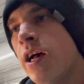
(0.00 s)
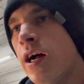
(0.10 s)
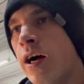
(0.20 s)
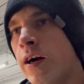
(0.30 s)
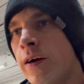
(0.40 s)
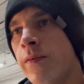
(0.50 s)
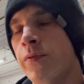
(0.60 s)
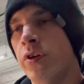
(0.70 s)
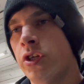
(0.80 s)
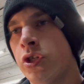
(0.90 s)
Um,
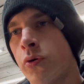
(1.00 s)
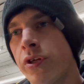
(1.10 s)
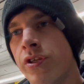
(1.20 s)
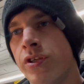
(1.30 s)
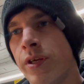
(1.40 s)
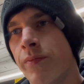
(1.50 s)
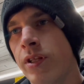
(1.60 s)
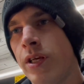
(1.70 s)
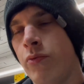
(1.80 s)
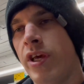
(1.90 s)
shorts is something
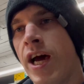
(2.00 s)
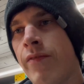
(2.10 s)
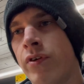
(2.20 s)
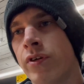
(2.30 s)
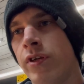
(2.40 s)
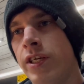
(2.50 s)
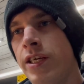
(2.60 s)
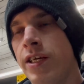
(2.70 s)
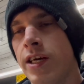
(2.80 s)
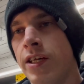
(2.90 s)
that we haven't
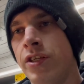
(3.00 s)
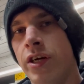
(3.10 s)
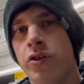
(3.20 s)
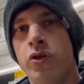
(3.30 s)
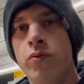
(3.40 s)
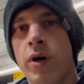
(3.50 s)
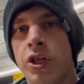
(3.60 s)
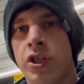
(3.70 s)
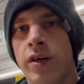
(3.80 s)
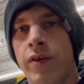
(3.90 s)
really uh, done too much of.